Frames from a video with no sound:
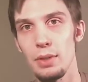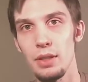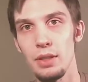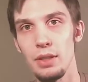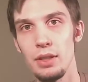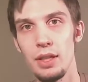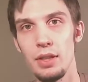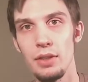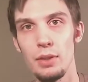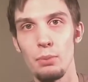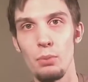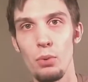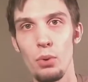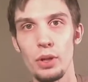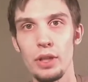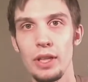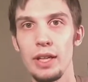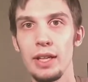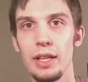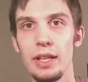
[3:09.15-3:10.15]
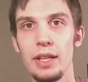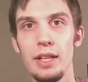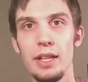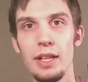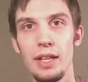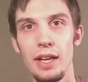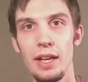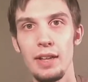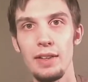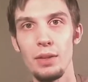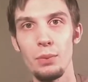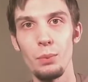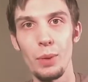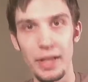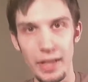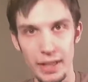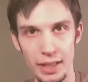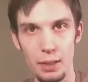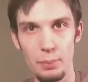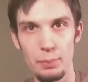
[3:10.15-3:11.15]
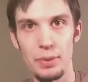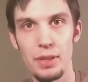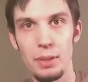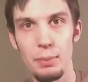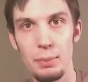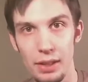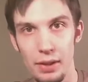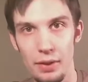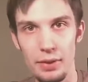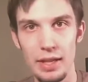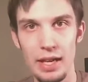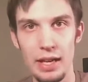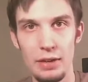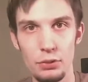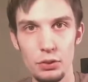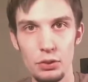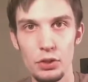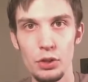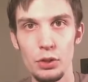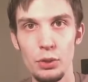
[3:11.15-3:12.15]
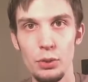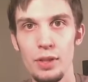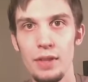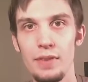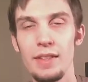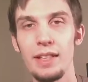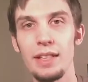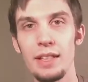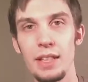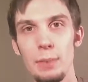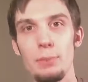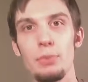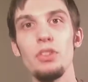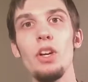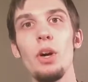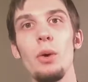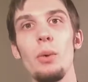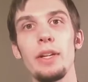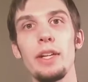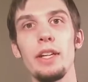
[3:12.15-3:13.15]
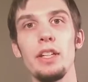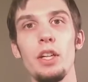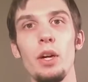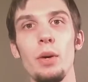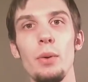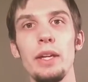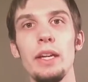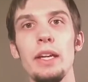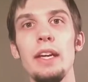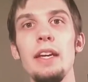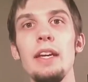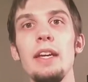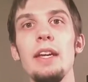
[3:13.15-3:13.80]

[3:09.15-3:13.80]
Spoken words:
in the morning, and then waking up in the middle of the afternoon, and then it keeps going and going.